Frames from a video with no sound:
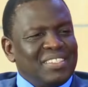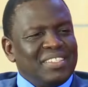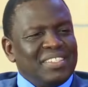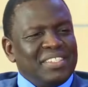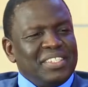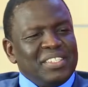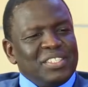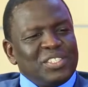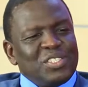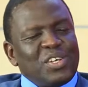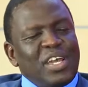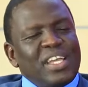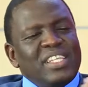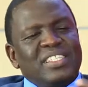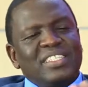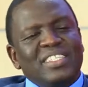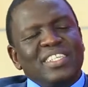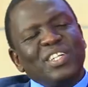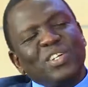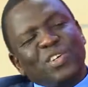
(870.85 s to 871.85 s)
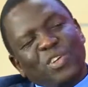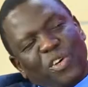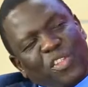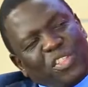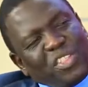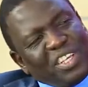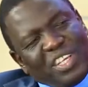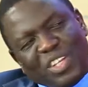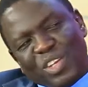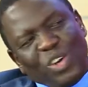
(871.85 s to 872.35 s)
Mm. So I see
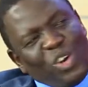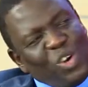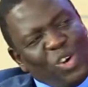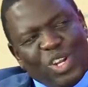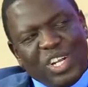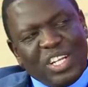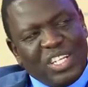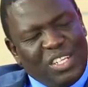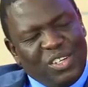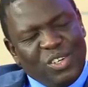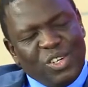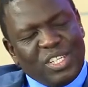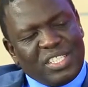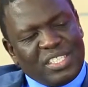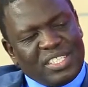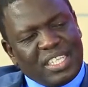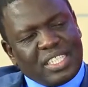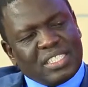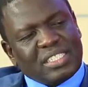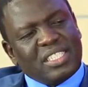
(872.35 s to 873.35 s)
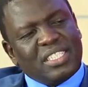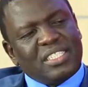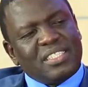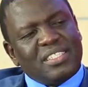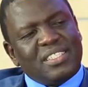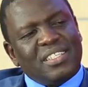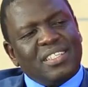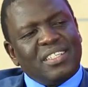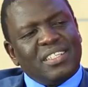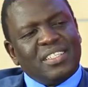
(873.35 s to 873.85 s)
growth in all sectors.